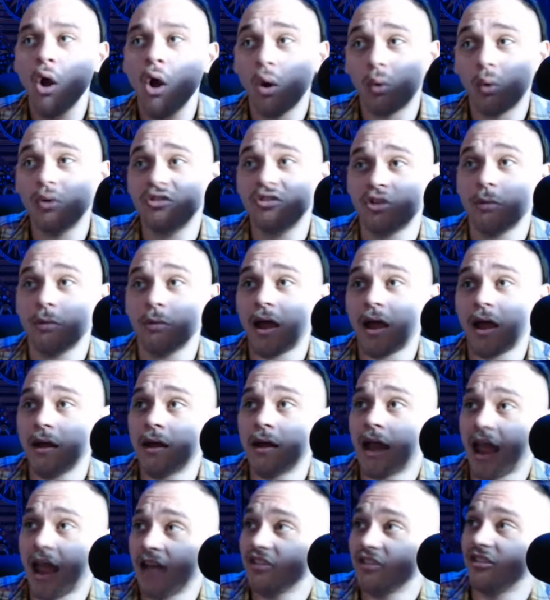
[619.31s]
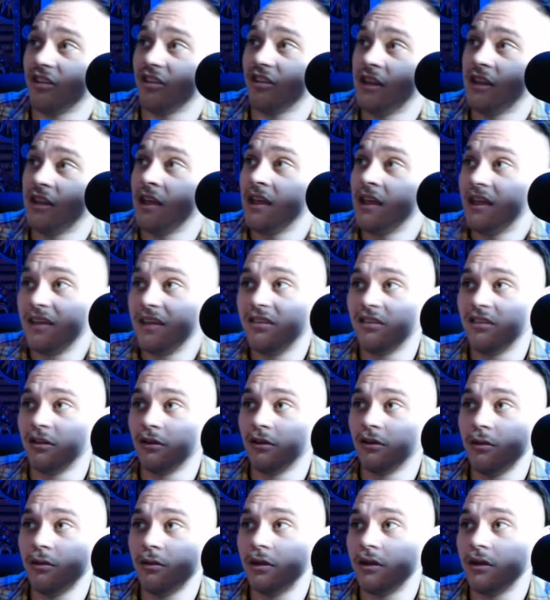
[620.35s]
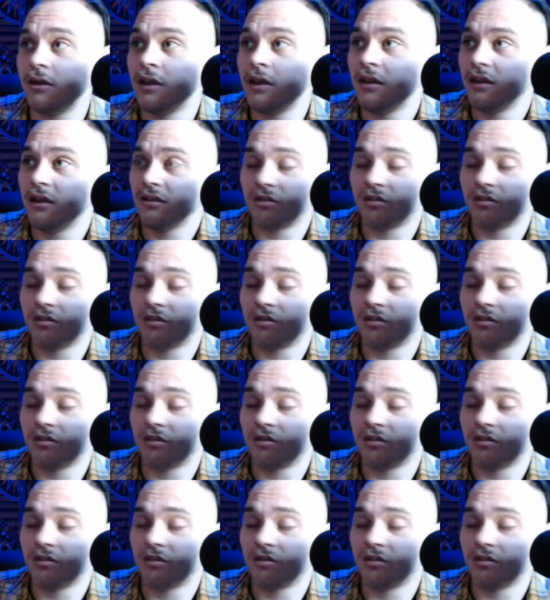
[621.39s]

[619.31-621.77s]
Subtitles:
or Joe Biden actually is deluded